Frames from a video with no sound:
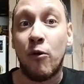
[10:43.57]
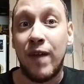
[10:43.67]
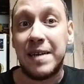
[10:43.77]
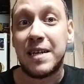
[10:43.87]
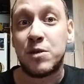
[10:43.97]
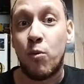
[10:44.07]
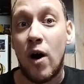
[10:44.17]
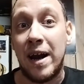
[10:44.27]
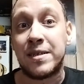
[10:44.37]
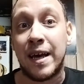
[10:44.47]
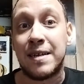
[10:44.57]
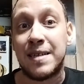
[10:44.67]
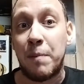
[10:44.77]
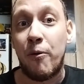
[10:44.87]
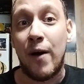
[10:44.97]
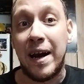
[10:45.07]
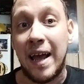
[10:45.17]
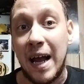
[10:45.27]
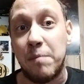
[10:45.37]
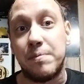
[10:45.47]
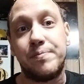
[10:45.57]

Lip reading: This is what is going to separate him.